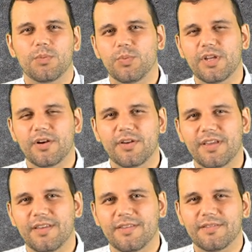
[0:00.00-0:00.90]
we are
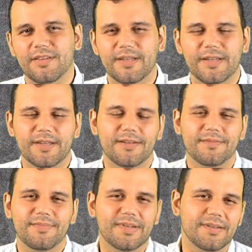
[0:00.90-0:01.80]
in,
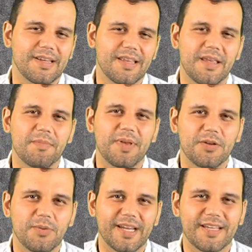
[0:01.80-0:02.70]
uh, in, in
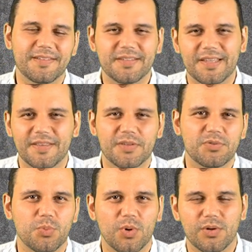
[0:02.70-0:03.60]
many ways, in
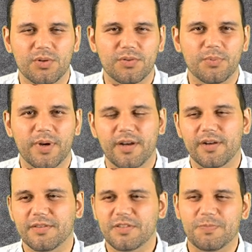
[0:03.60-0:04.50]
this world
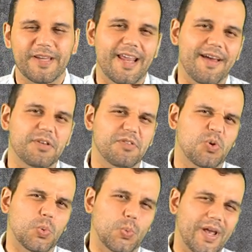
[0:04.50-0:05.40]
where despite having the
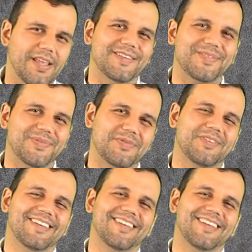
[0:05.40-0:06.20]
greatest